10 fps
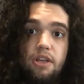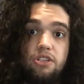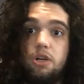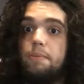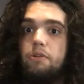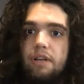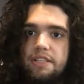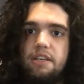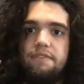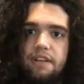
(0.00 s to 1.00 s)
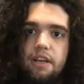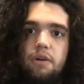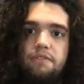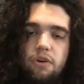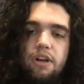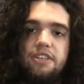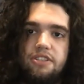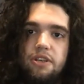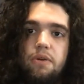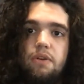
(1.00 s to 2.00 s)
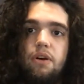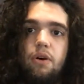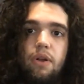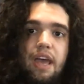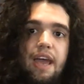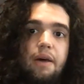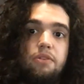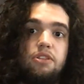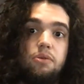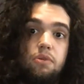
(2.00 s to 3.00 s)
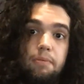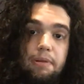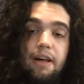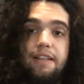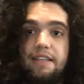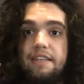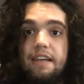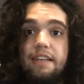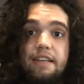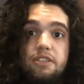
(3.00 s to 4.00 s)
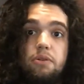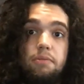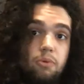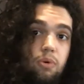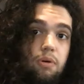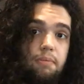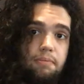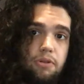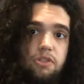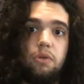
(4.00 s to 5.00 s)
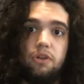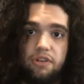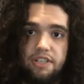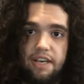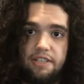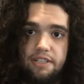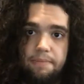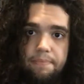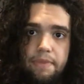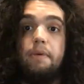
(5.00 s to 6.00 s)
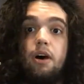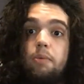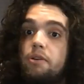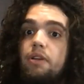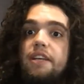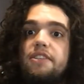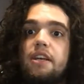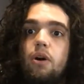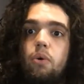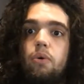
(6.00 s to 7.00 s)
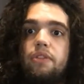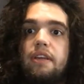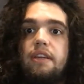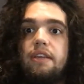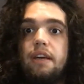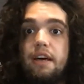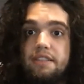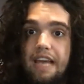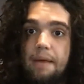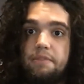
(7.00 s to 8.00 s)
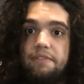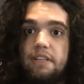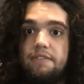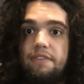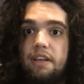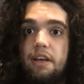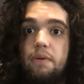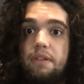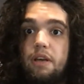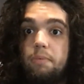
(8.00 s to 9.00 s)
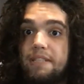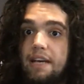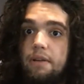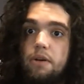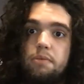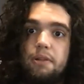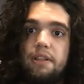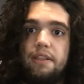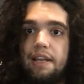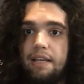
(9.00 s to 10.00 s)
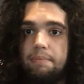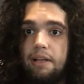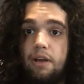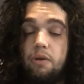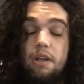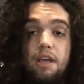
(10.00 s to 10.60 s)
So I'll be releasing a video very soon on how to apply these techniques to a more musical context. I'll be releasing all the tabs for this video, and they'll be downloadable in the link below.